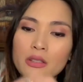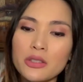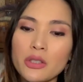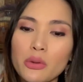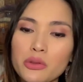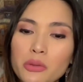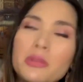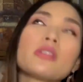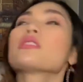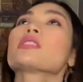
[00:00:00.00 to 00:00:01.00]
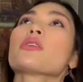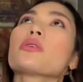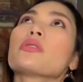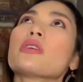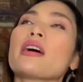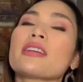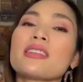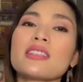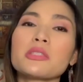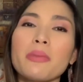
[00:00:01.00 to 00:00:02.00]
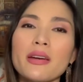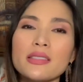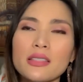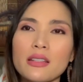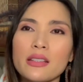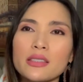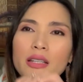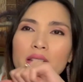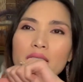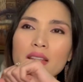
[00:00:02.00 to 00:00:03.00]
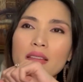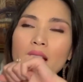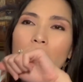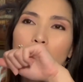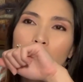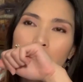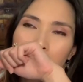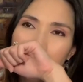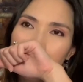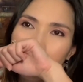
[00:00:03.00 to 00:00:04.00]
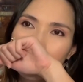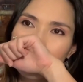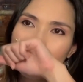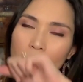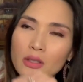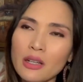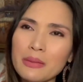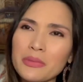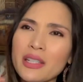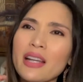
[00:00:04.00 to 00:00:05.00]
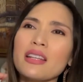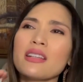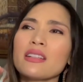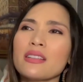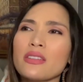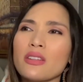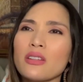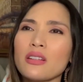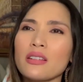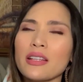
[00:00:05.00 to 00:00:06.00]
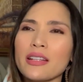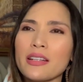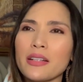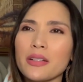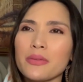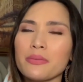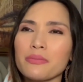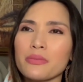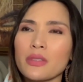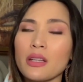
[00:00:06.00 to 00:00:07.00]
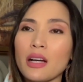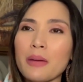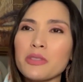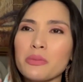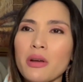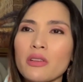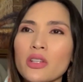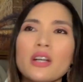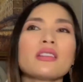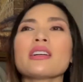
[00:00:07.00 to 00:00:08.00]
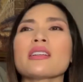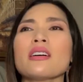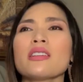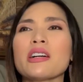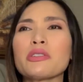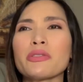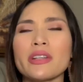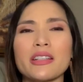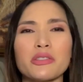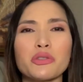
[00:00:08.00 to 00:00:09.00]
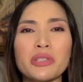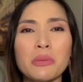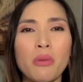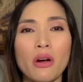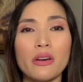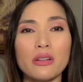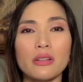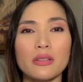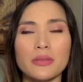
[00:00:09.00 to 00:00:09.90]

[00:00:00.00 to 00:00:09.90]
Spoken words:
So to me, so I get the spiciness, and then now I'm getting like I'm smelling a lot of like a tree bark